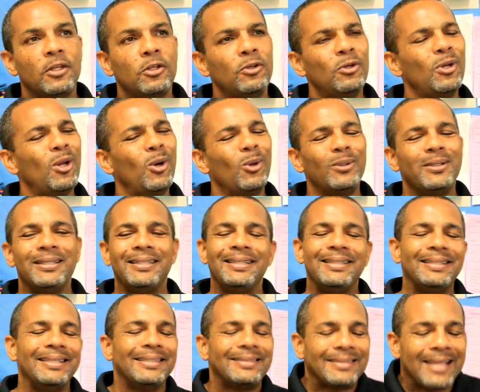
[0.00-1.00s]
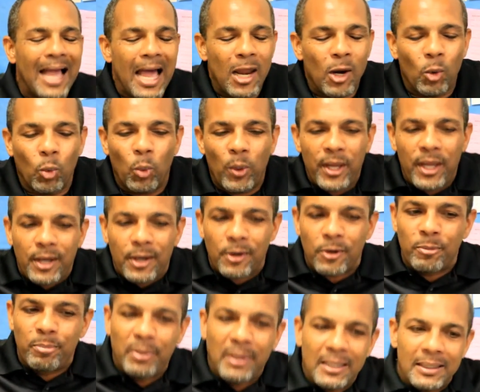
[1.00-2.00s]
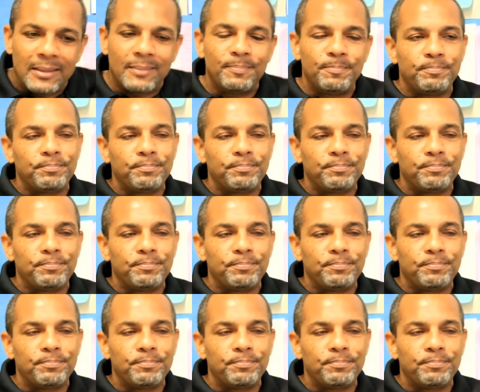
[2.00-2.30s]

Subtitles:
You know, it's kind of weird, but